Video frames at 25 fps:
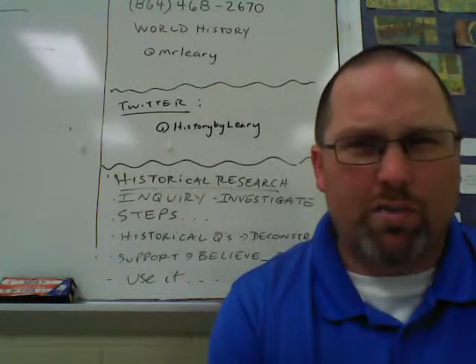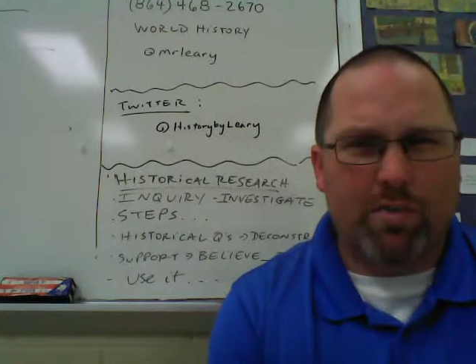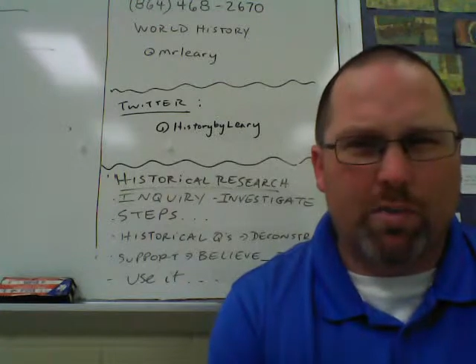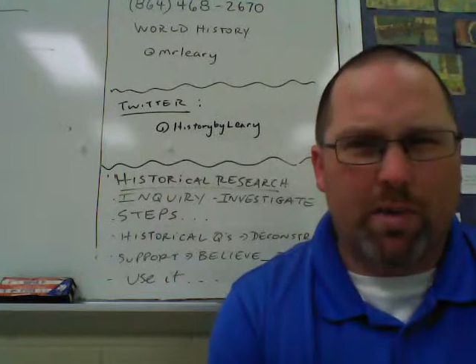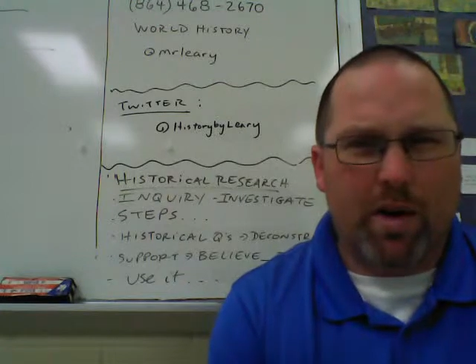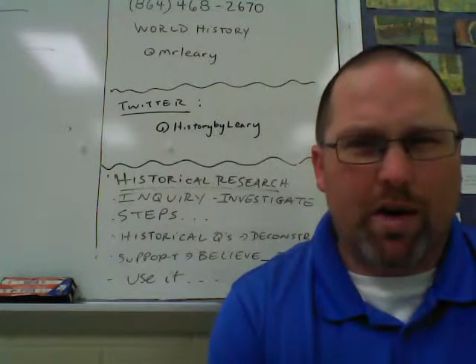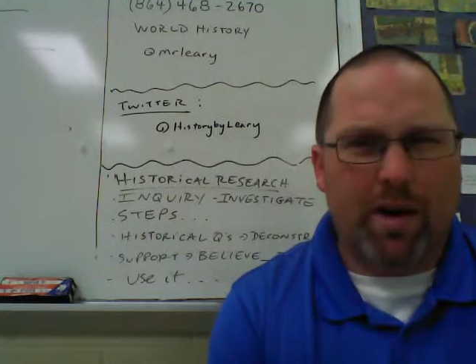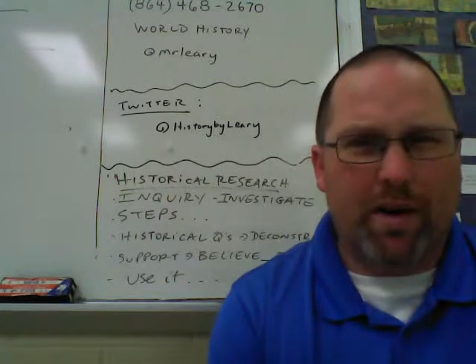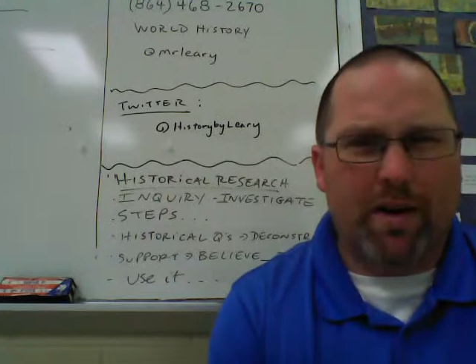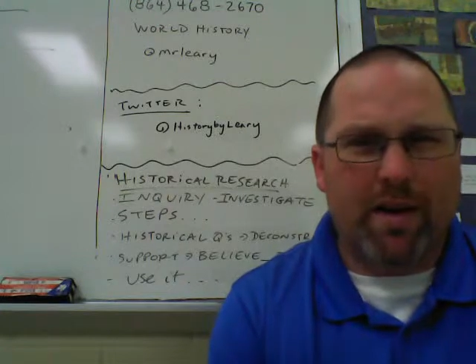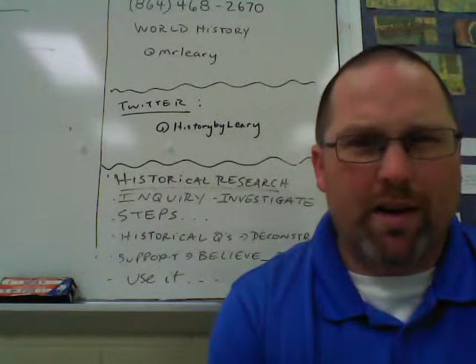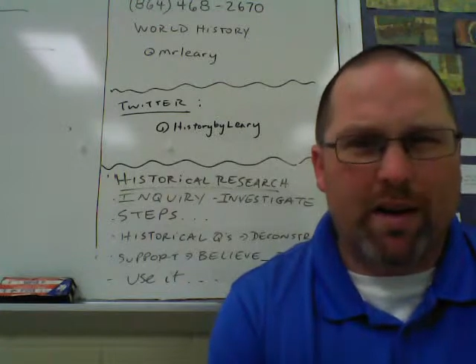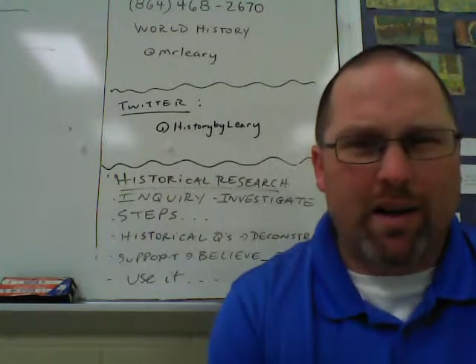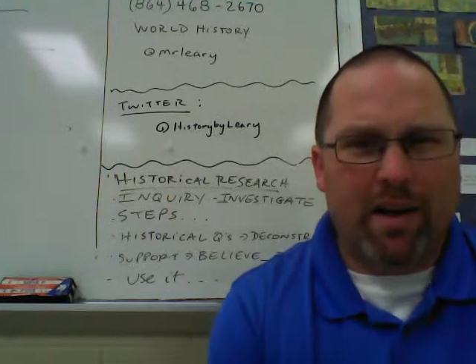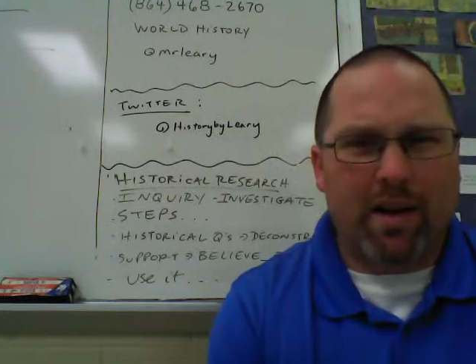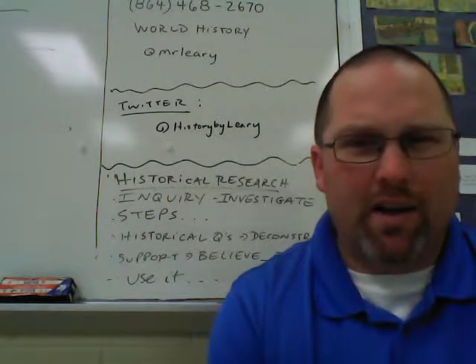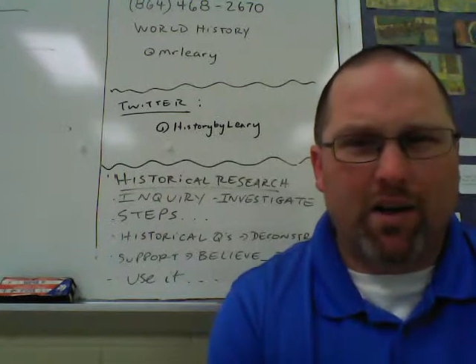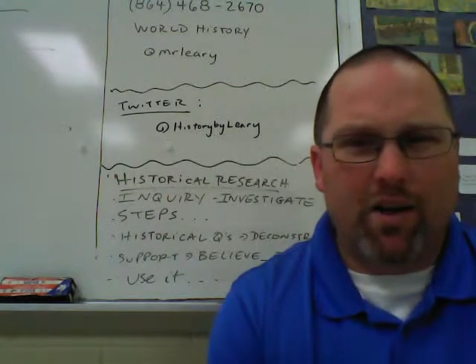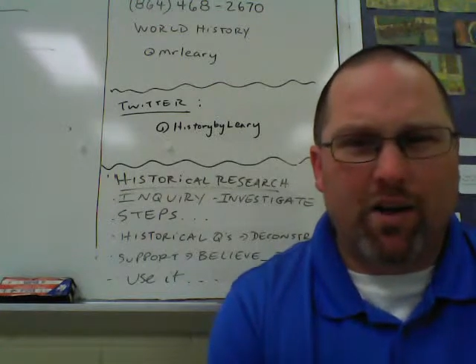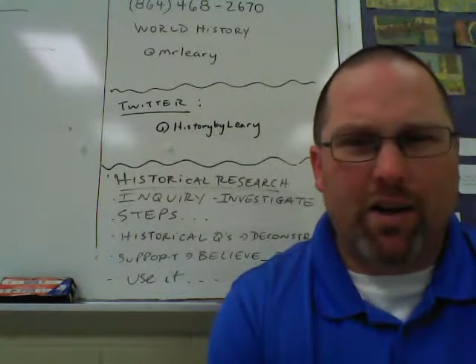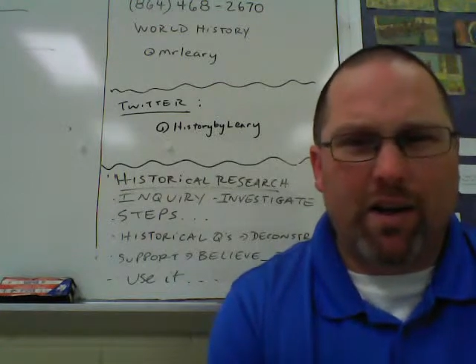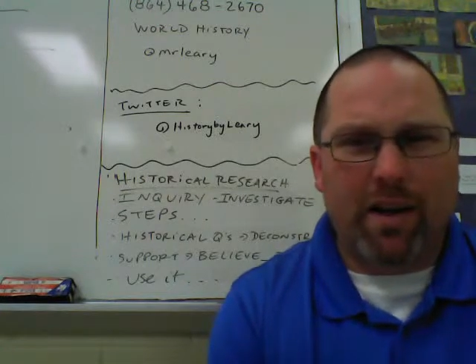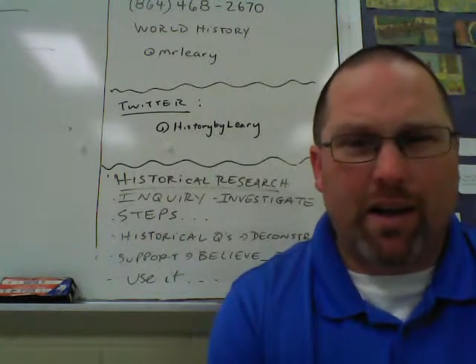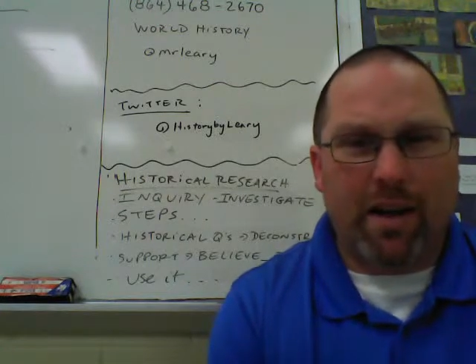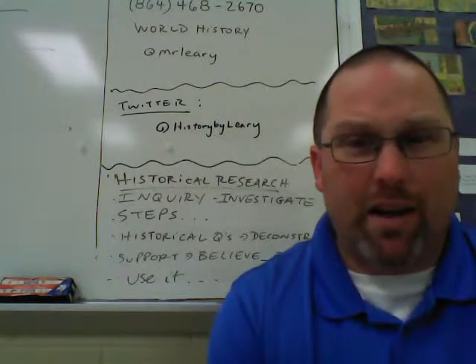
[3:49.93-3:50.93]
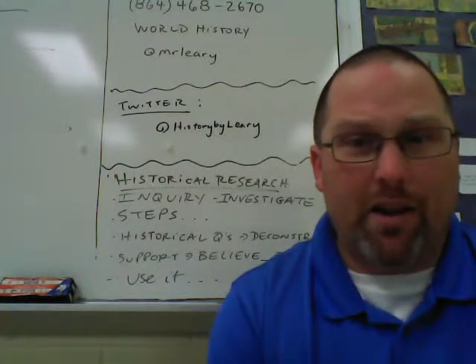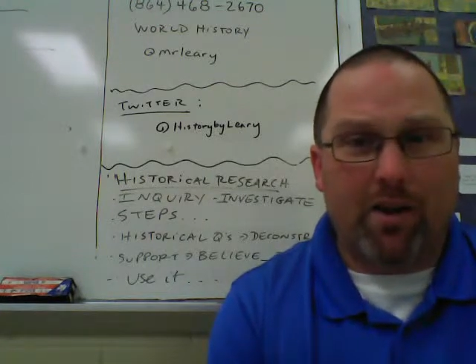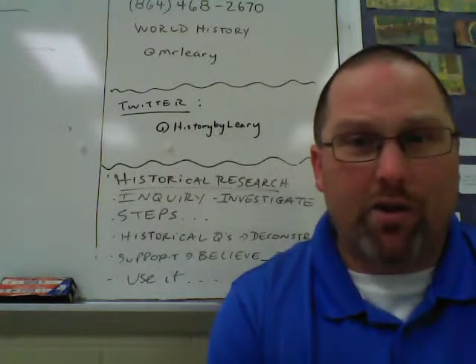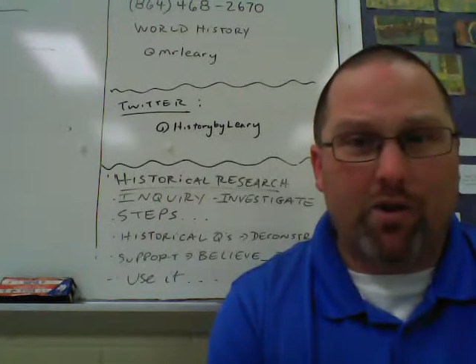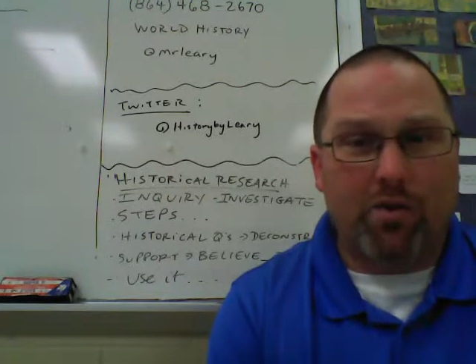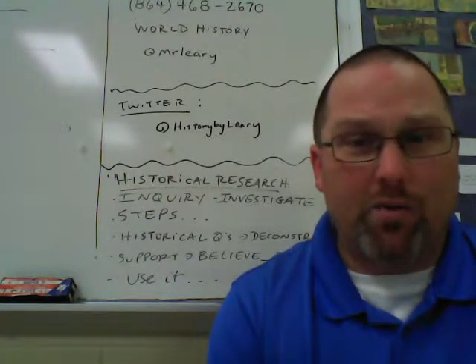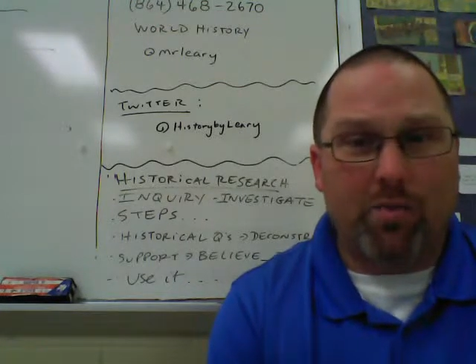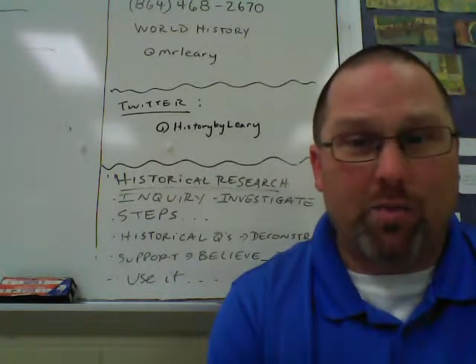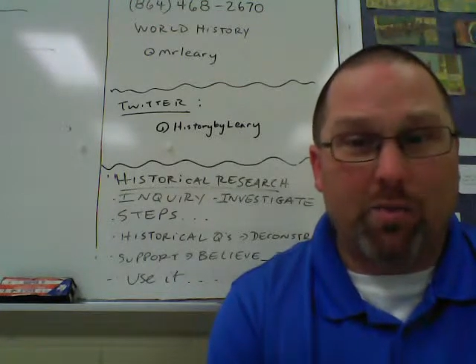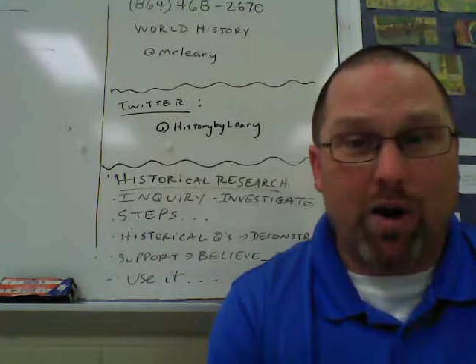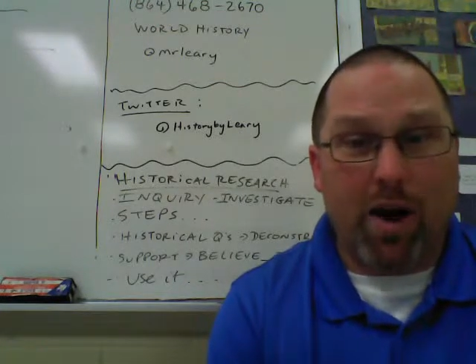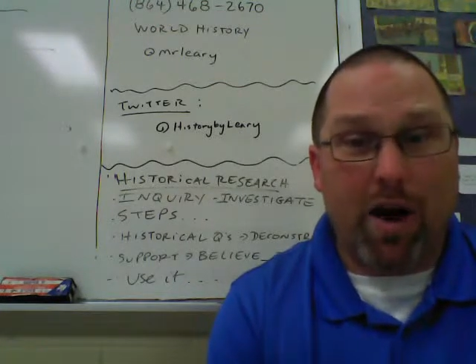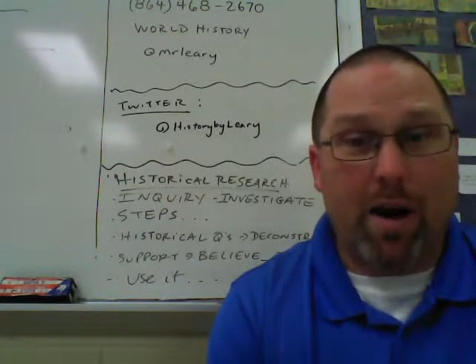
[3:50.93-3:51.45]
but looking at
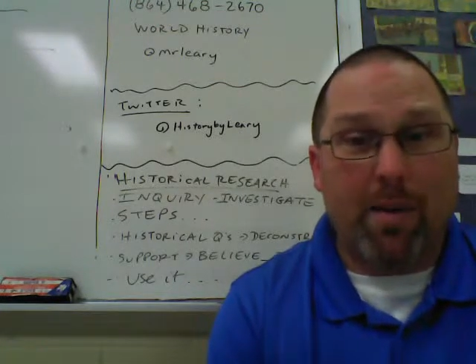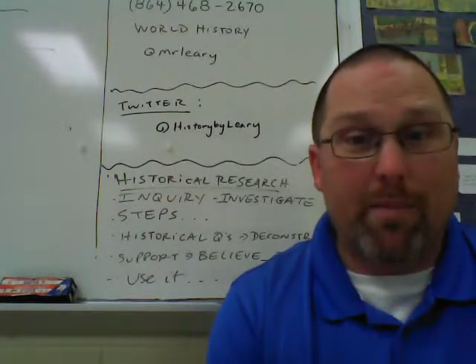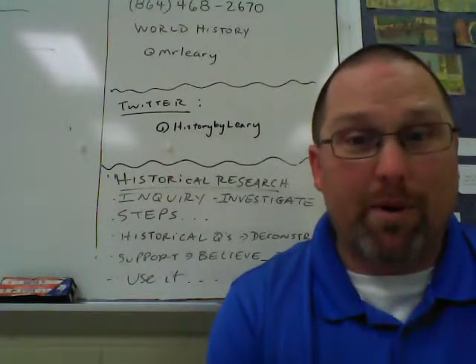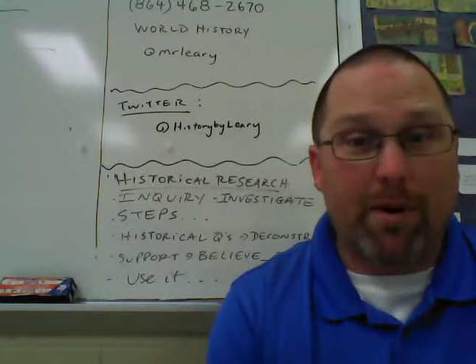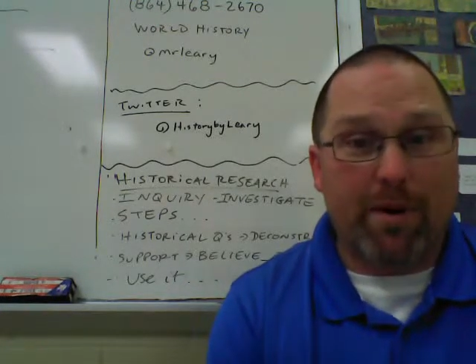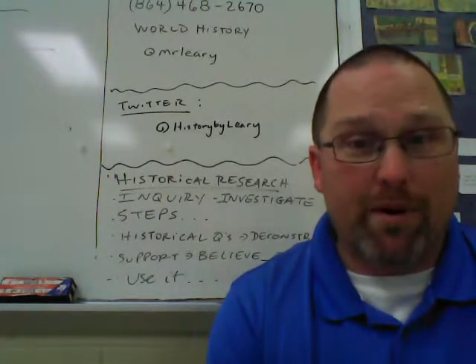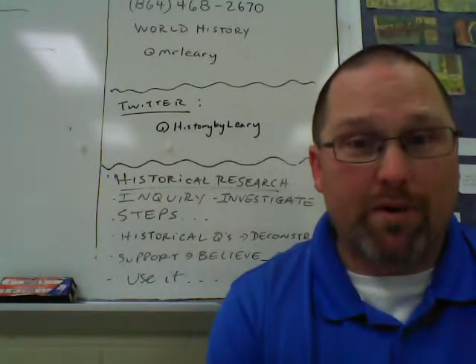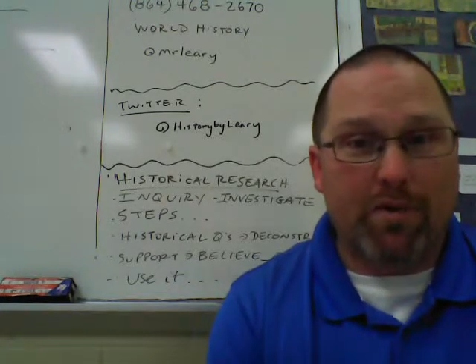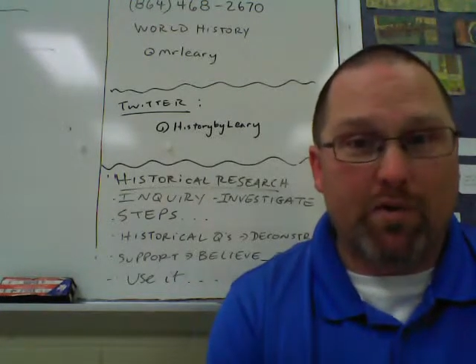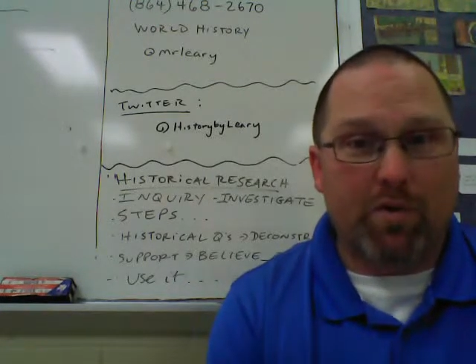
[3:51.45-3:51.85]
those primary